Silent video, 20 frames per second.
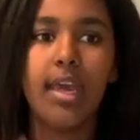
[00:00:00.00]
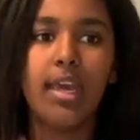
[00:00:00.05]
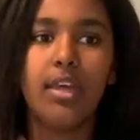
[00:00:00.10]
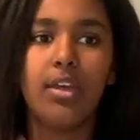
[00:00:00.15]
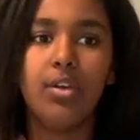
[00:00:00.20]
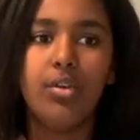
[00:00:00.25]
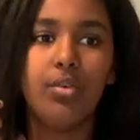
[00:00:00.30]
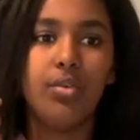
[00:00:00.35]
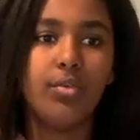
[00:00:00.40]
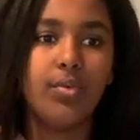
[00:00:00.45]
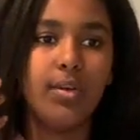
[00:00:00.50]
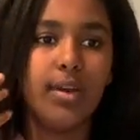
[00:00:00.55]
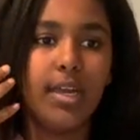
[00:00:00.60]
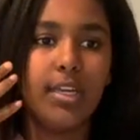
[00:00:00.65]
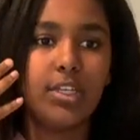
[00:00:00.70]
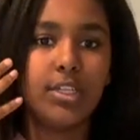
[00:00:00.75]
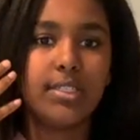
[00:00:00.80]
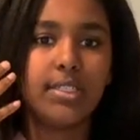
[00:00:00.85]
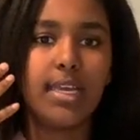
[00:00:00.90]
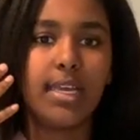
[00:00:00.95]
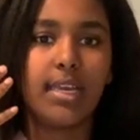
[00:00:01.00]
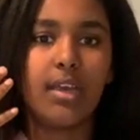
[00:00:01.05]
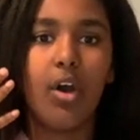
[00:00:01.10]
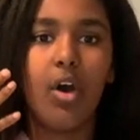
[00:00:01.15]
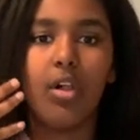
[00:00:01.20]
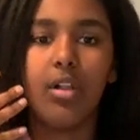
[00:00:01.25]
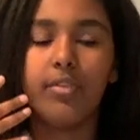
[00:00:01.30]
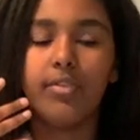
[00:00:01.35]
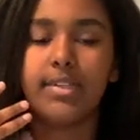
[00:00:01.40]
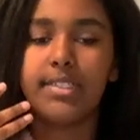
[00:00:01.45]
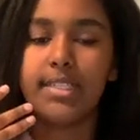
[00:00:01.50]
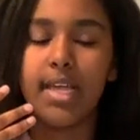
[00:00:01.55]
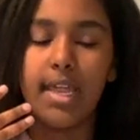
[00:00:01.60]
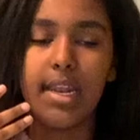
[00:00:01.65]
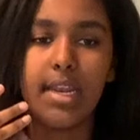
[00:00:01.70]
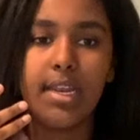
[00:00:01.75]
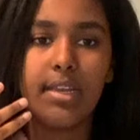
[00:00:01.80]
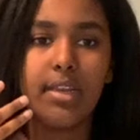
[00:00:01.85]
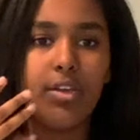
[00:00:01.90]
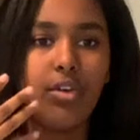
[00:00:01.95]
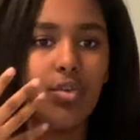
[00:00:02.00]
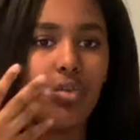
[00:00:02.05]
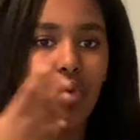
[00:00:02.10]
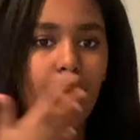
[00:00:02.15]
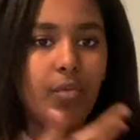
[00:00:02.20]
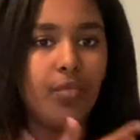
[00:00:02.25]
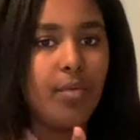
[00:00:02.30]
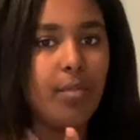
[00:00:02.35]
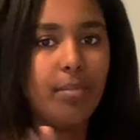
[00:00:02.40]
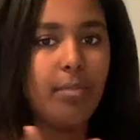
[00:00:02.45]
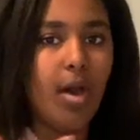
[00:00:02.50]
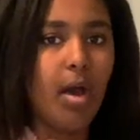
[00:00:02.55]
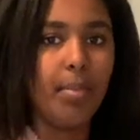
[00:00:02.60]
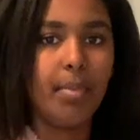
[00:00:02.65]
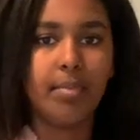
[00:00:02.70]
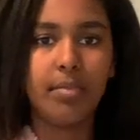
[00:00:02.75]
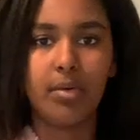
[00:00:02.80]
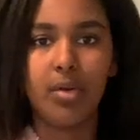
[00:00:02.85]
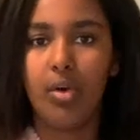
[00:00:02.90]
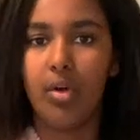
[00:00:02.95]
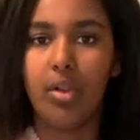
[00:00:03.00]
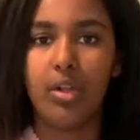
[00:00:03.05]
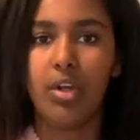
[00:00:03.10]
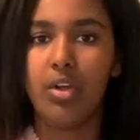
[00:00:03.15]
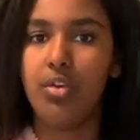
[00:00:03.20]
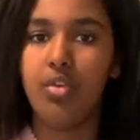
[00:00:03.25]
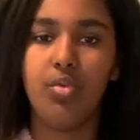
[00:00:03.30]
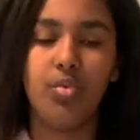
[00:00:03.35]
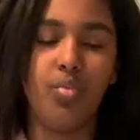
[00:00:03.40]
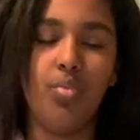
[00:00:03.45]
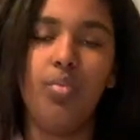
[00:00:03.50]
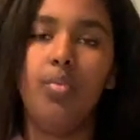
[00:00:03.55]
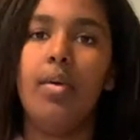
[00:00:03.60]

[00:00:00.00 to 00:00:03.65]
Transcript: You, it just like all of a sudden you go from Bob and McCulloch and you